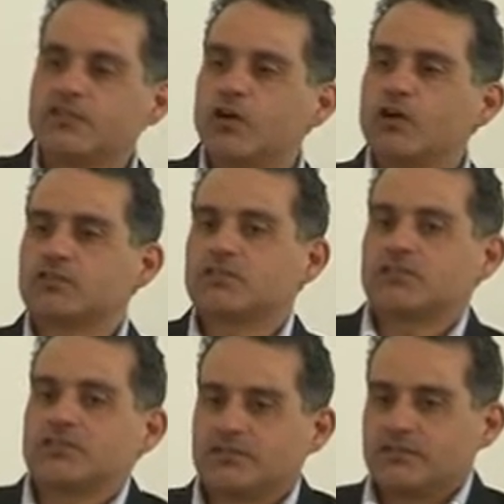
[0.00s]
not,
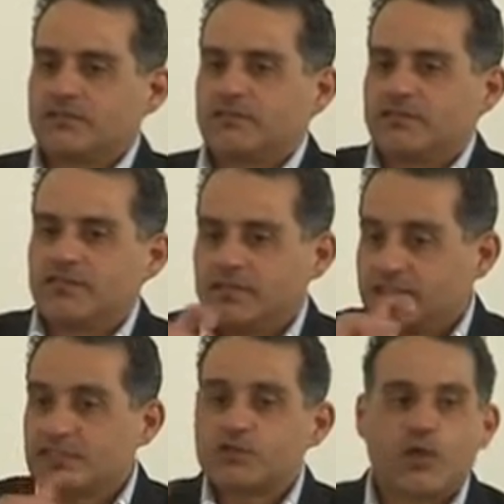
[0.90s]

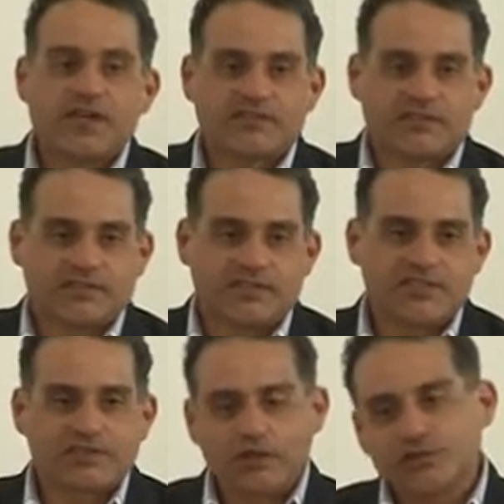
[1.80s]
this question is
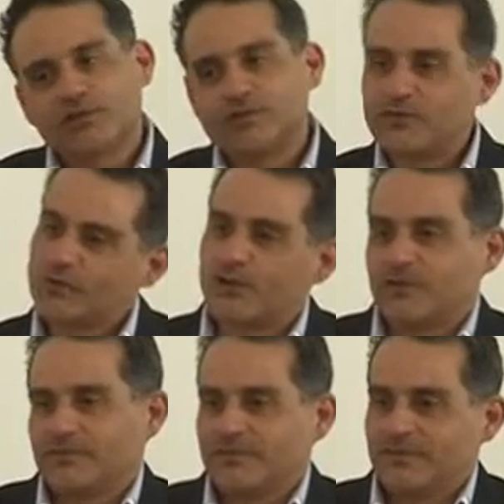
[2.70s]
not on the
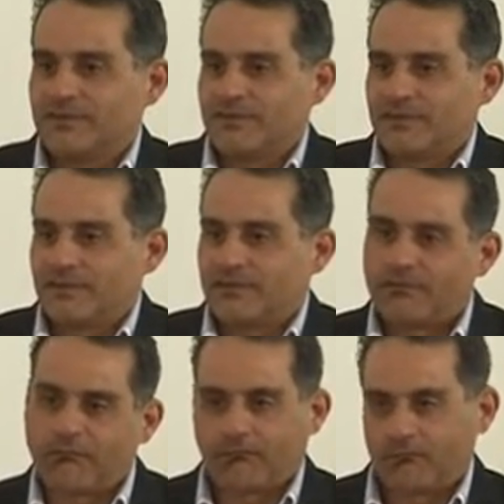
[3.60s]
form
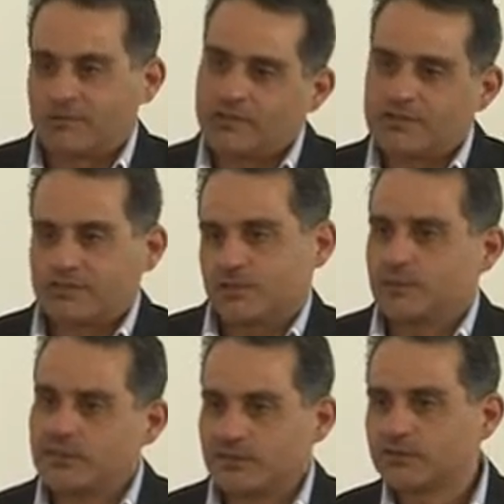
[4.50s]
just to
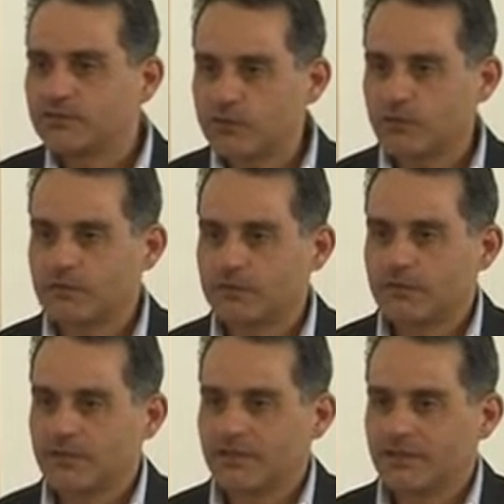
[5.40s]
be on the form.
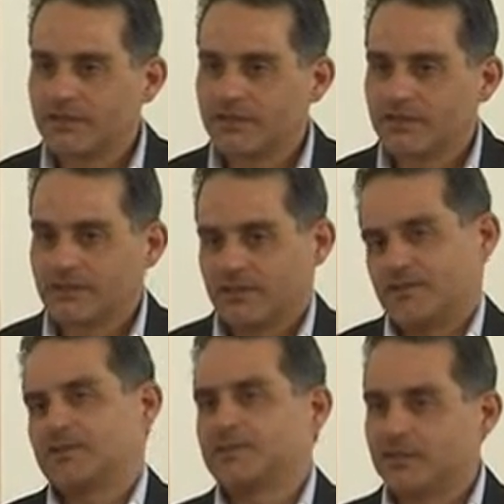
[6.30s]

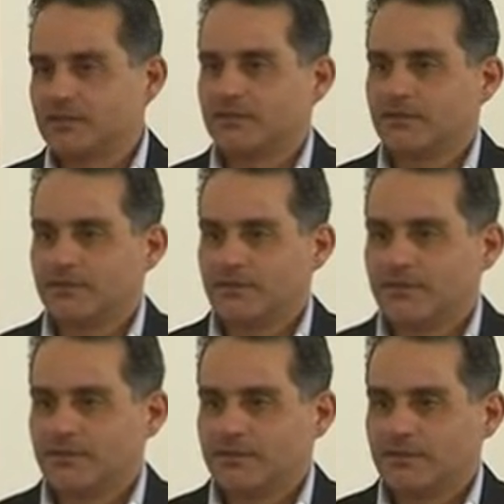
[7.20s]
Come on.
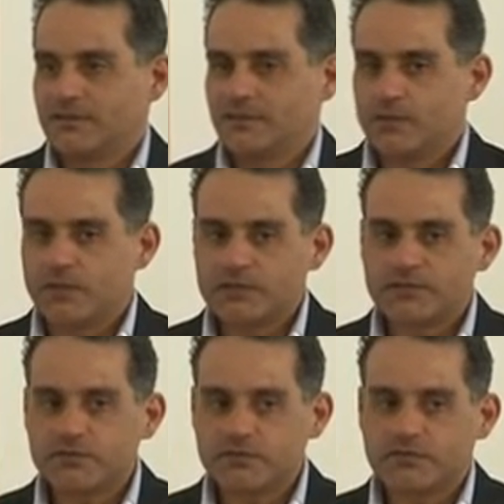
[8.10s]

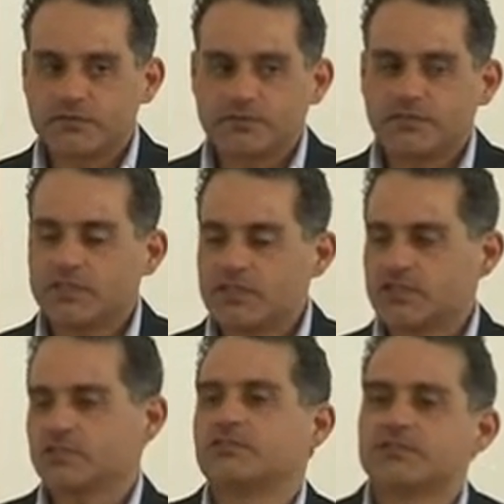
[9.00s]
Whatever the
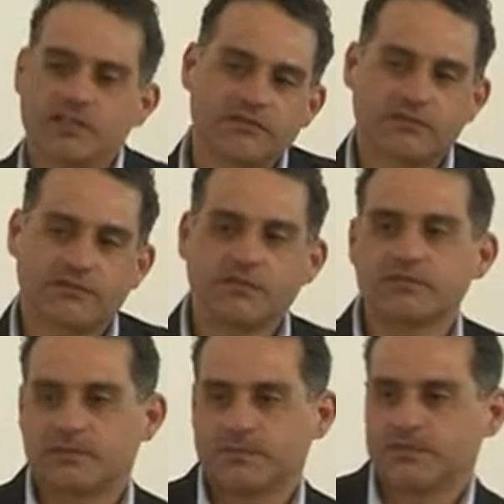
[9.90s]
documentation you take from
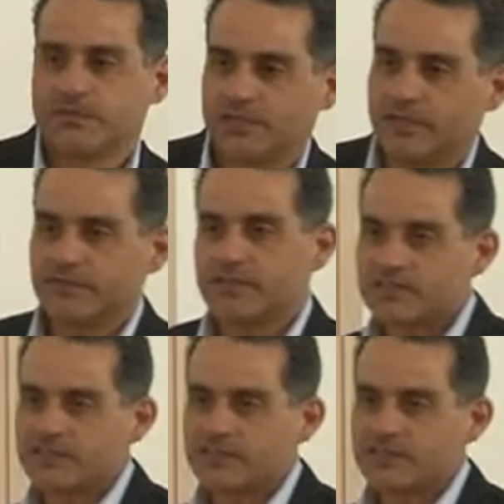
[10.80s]
Europe, if there's